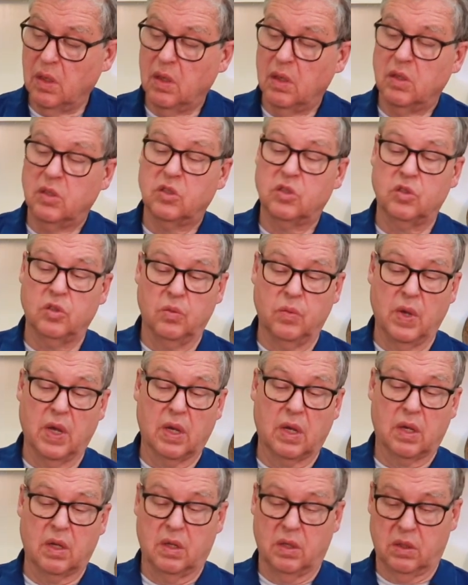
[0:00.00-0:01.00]

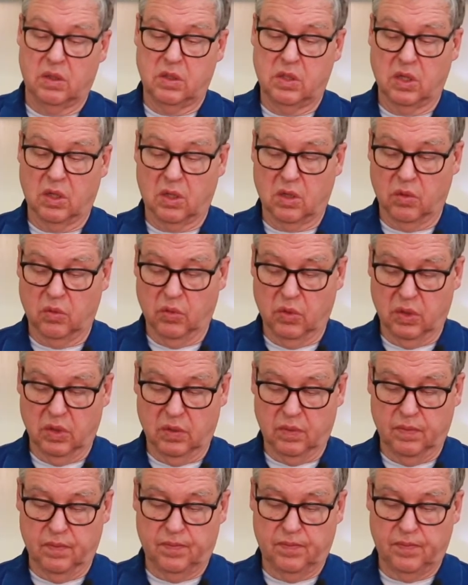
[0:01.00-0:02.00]
sumac chunk of
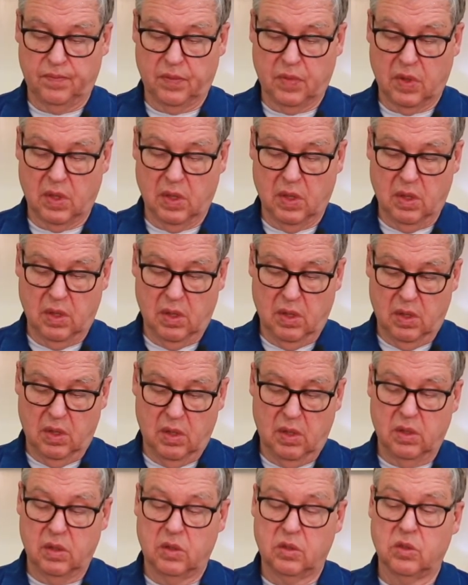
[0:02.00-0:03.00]
wood.
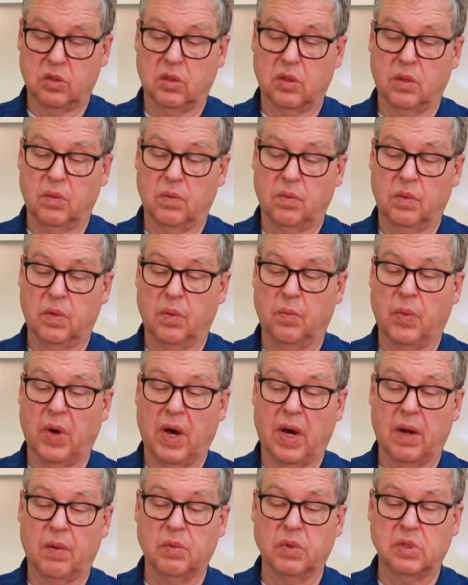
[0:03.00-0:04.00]
So the
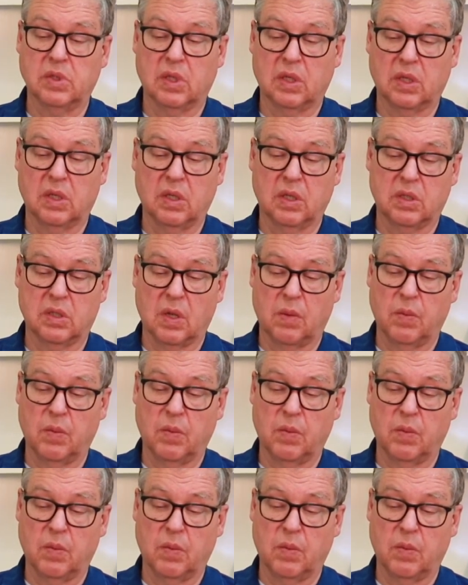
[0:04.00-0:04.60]
bottom is like this.